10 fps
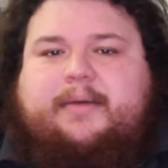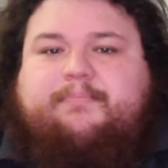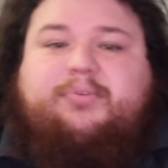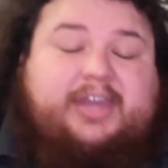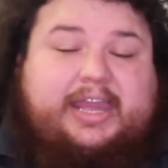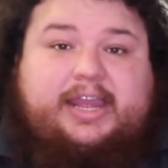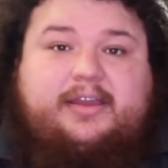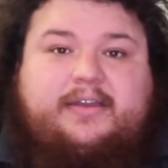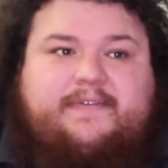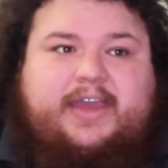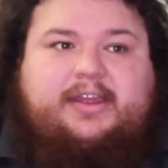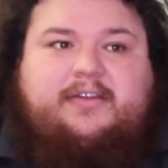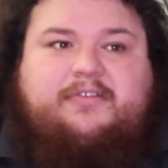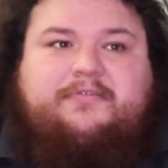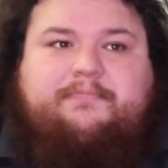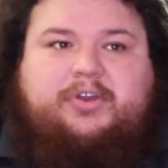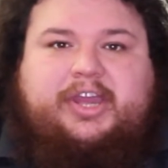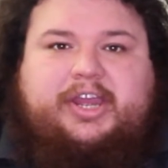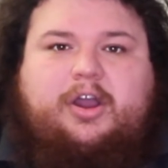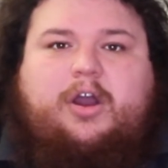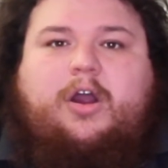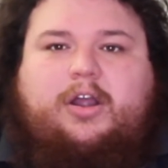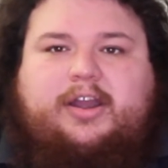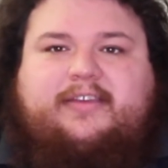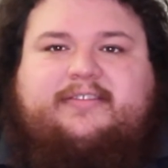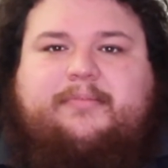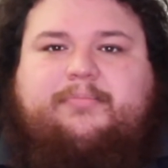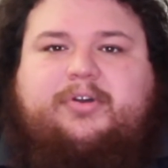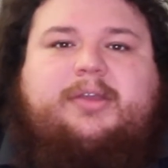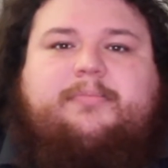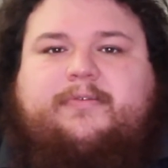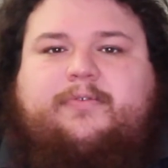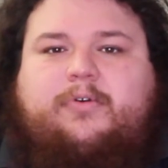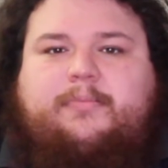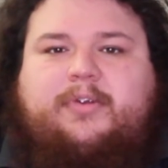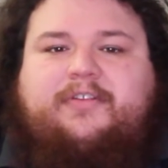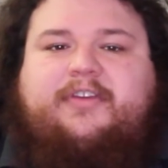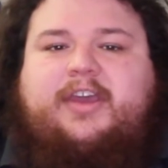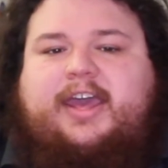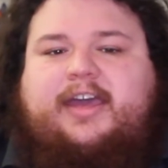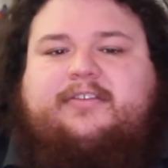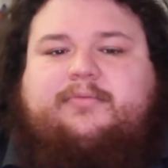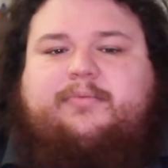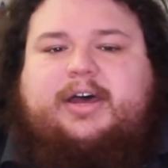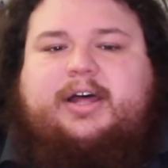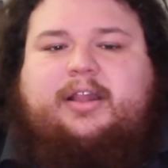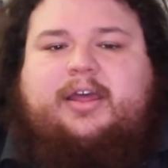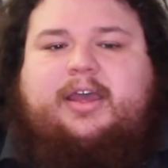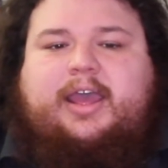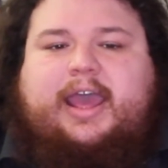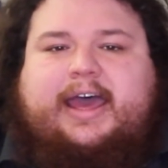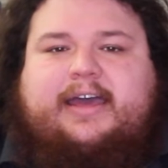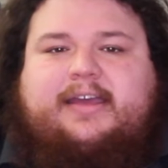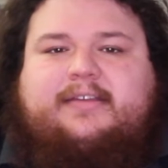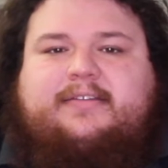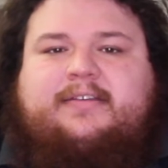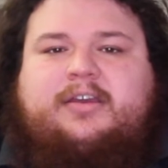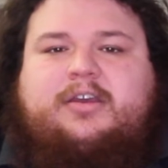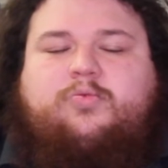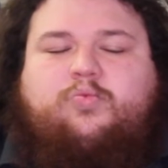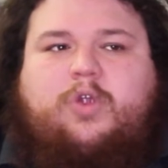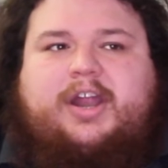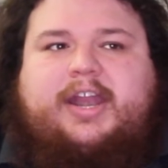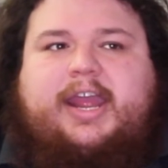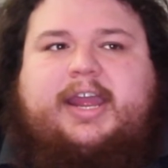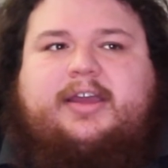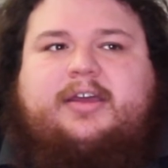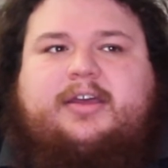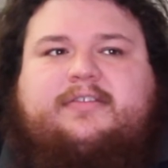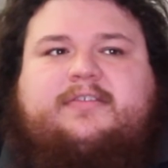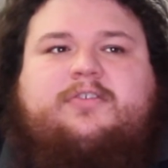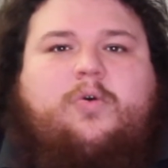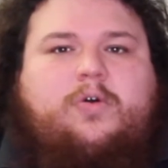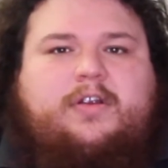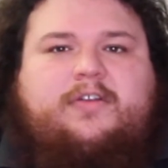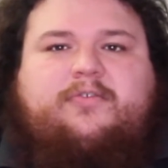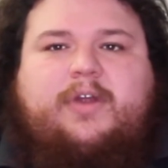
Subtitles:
booking venues, booking artists, and booking performers, as well as running scores,